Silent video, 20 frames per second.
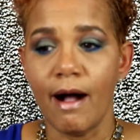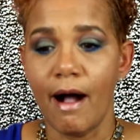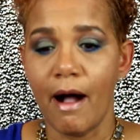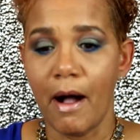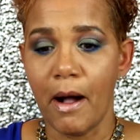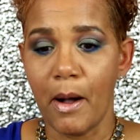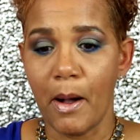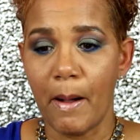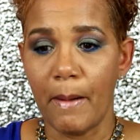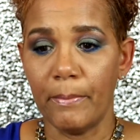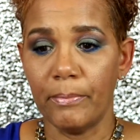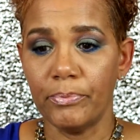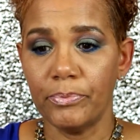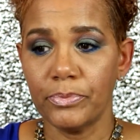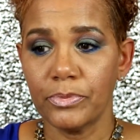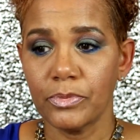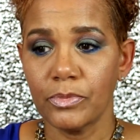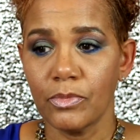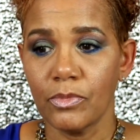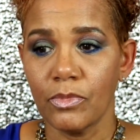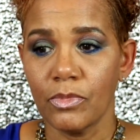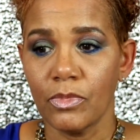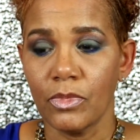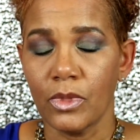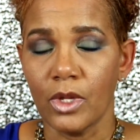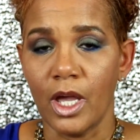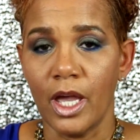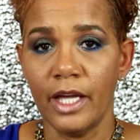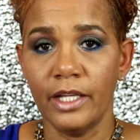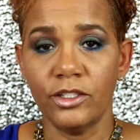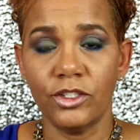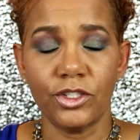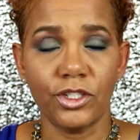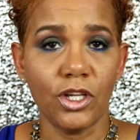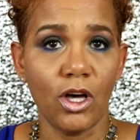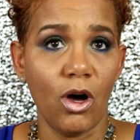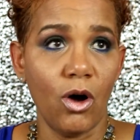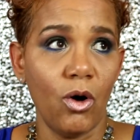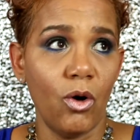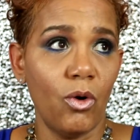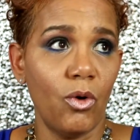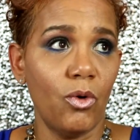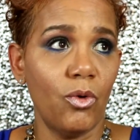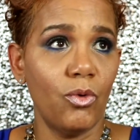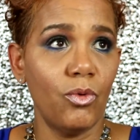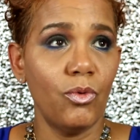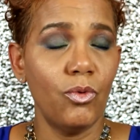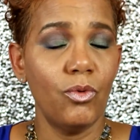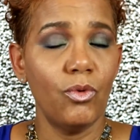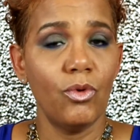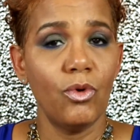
And so